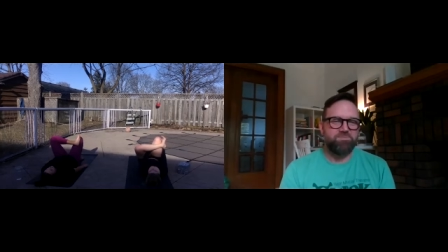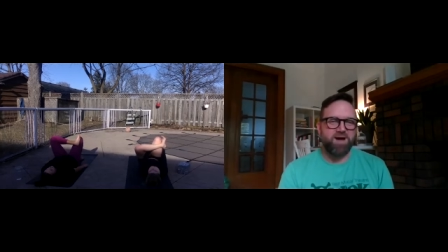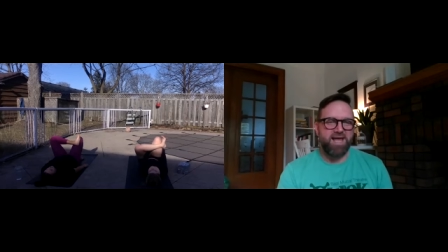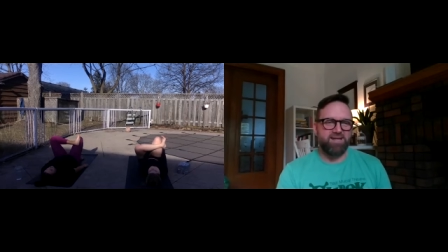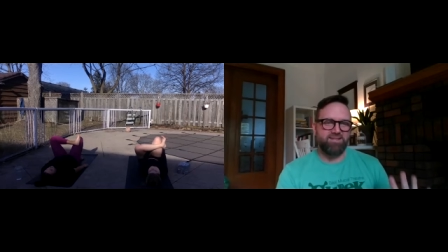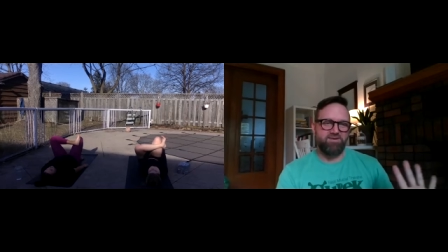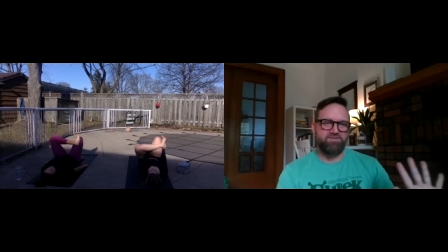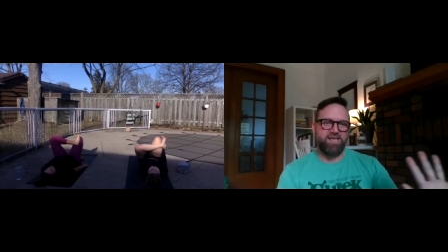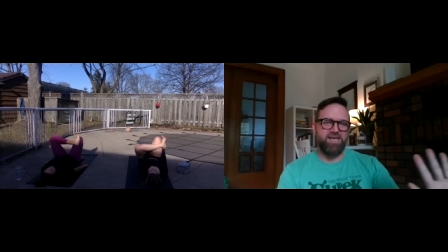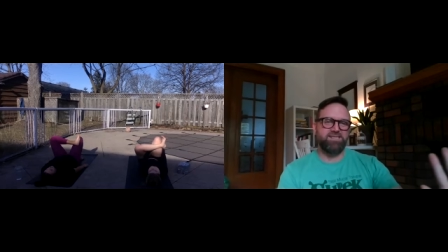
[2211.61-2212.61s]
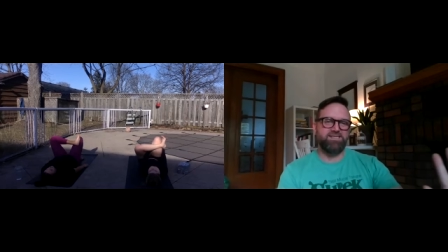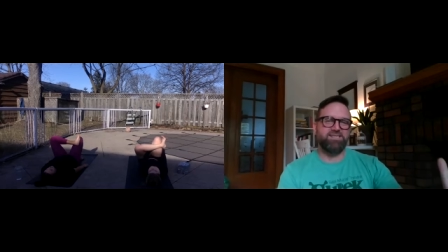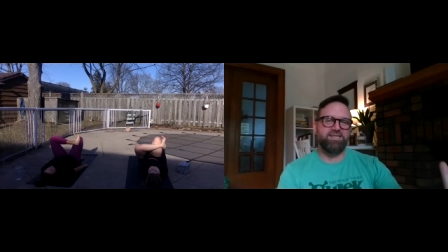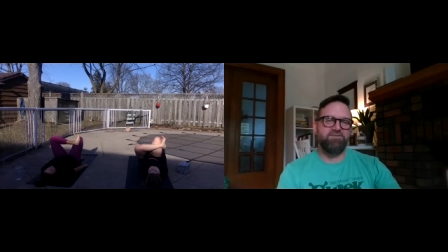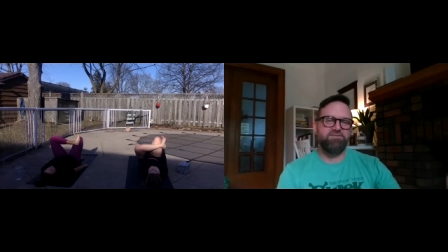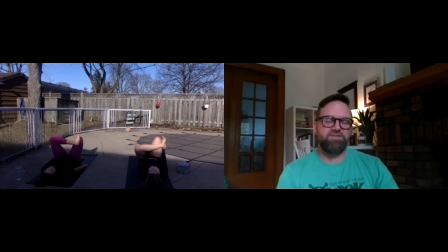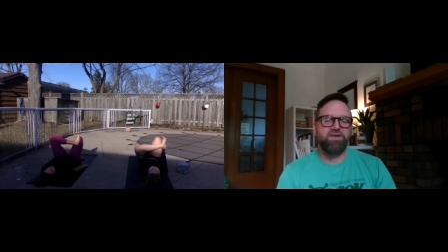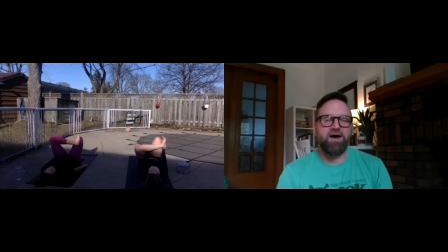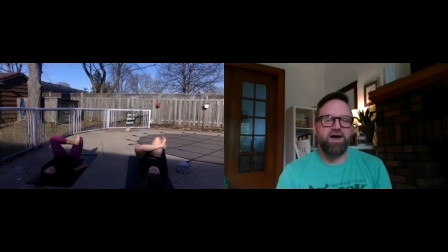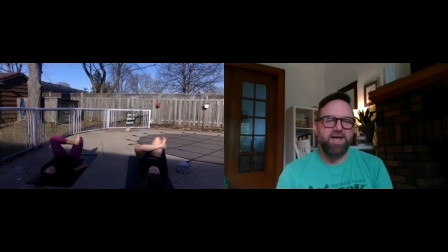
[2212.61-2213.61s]
Maya, left hand to left
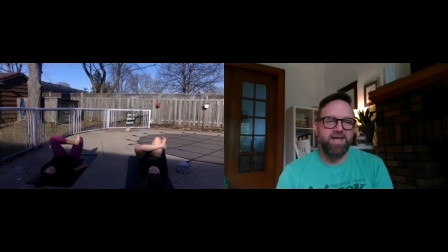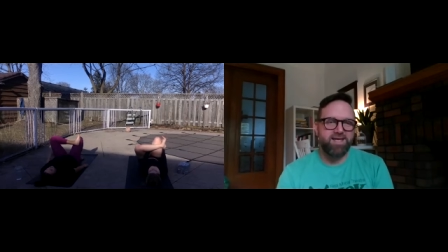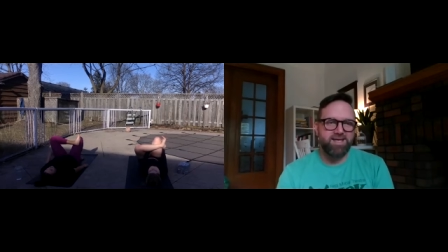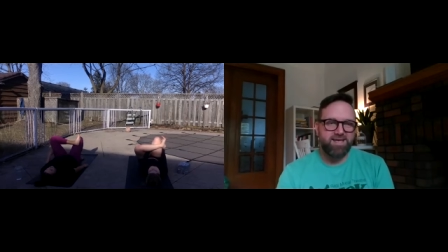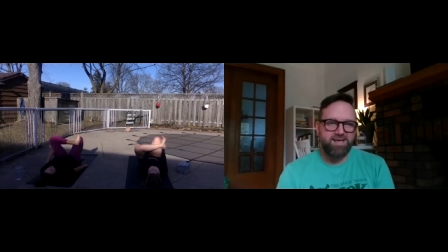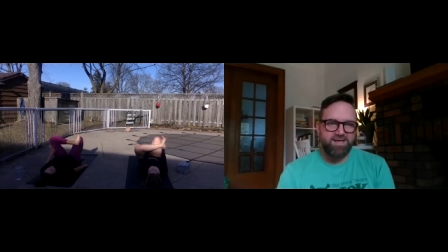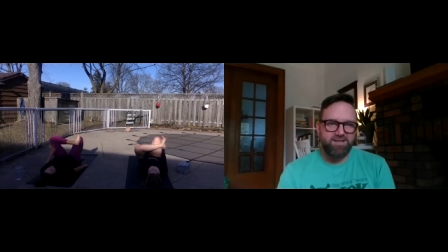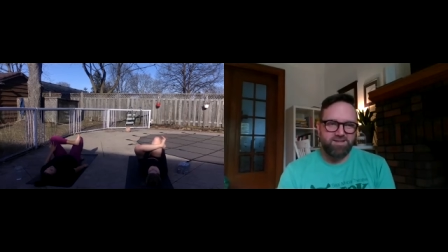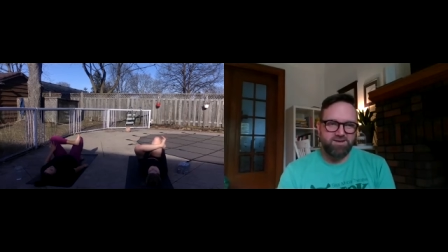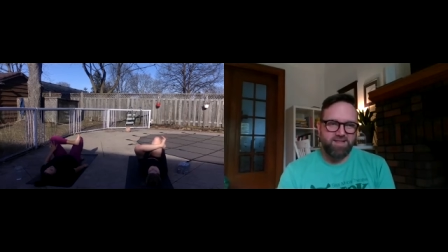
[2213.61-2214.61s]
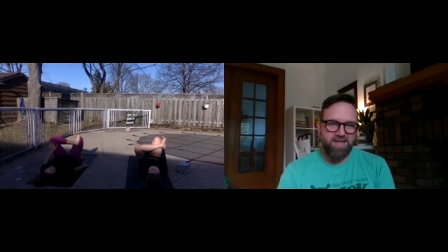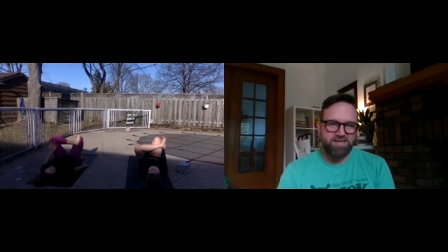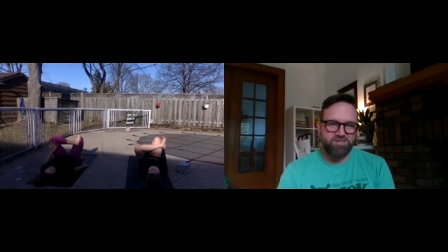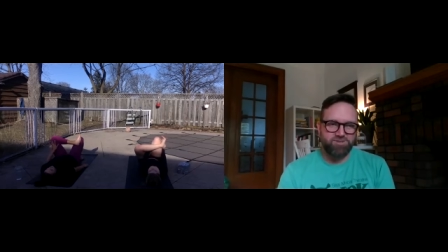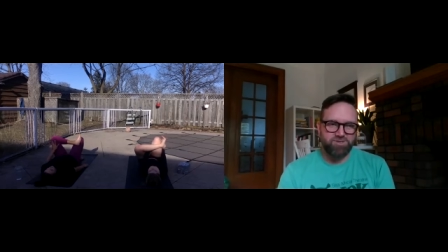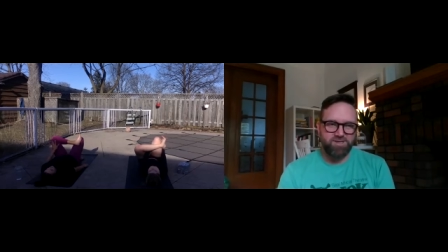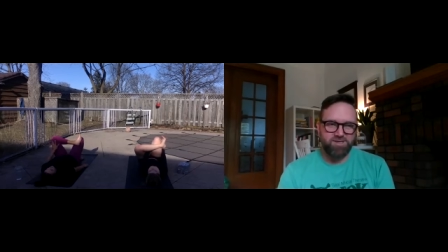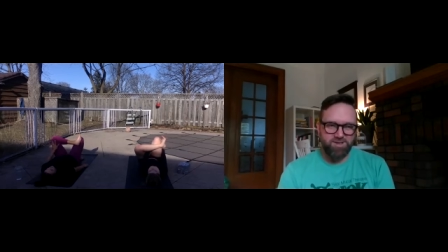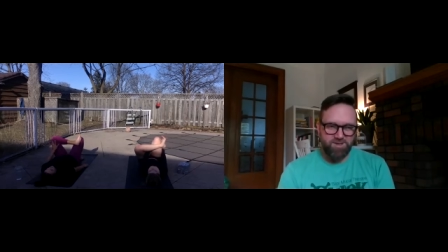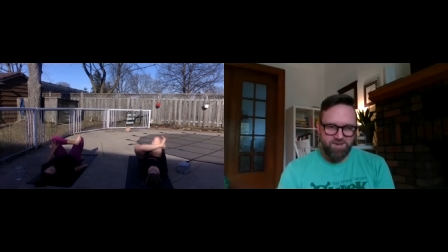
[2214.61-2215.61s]
thigh. Little
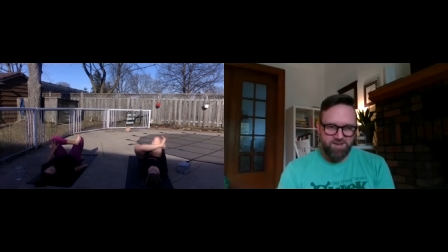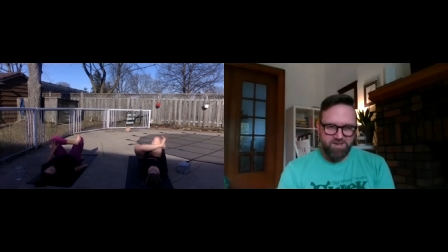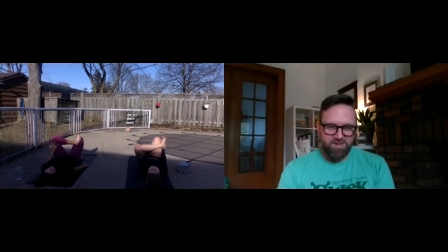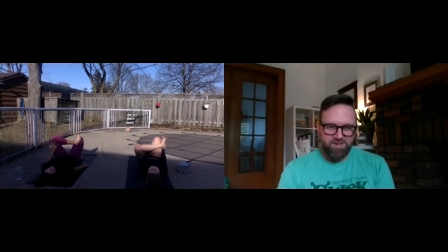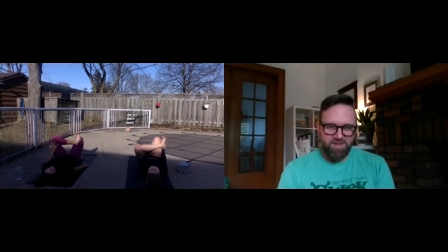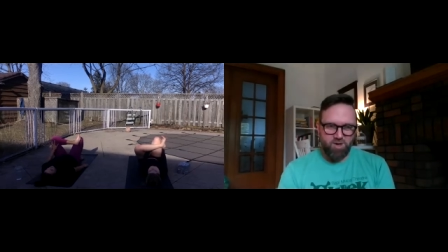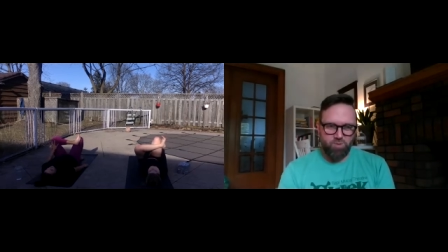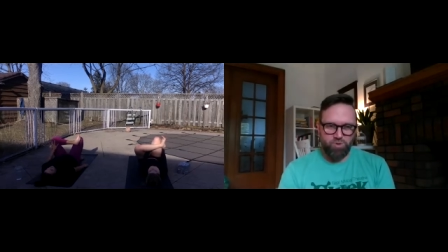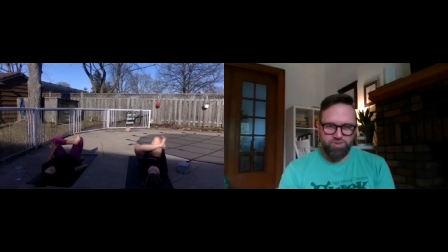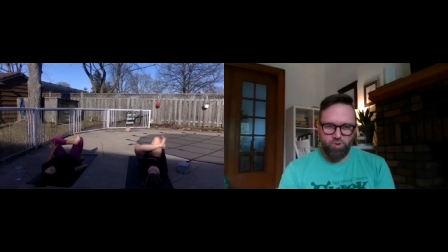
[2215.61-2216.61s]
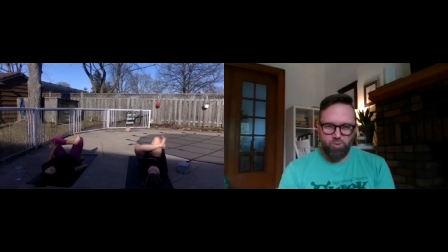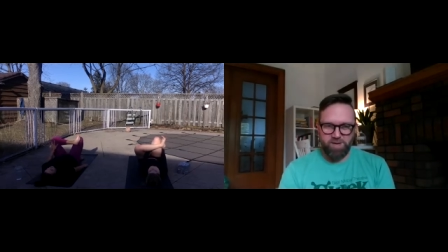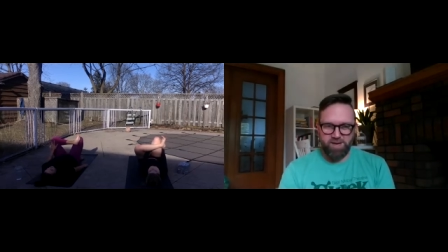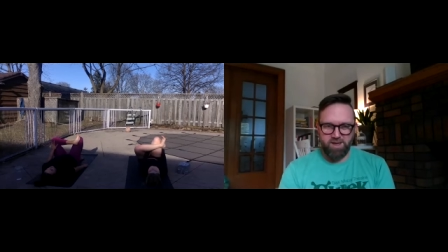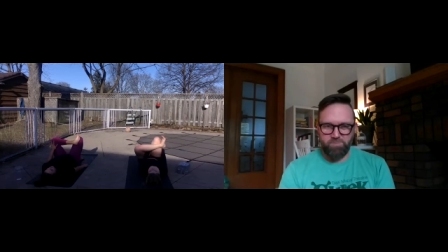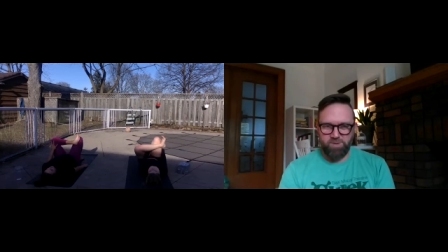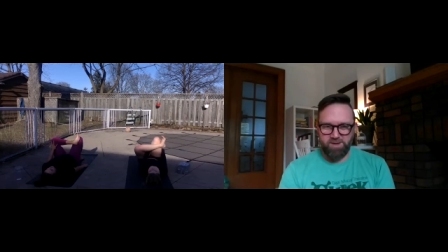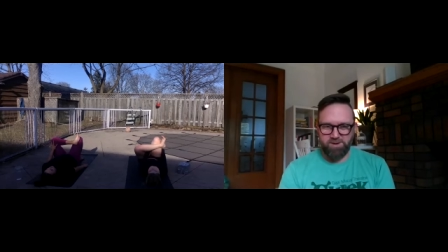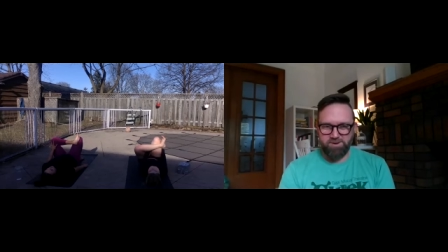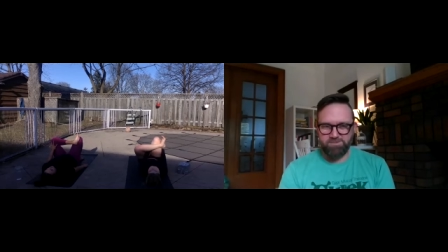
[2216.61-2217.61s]
extra help with opening up
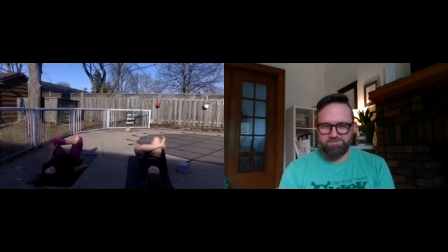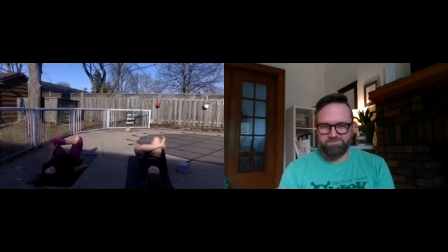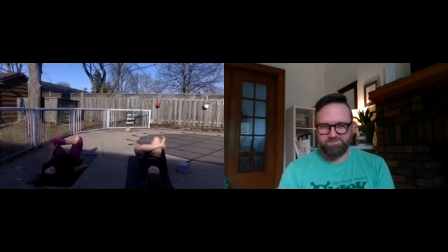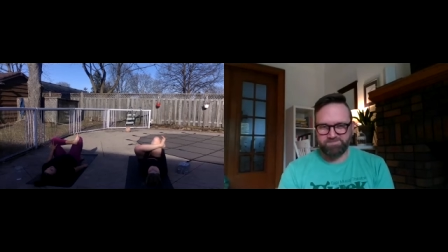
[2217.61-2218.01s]
here.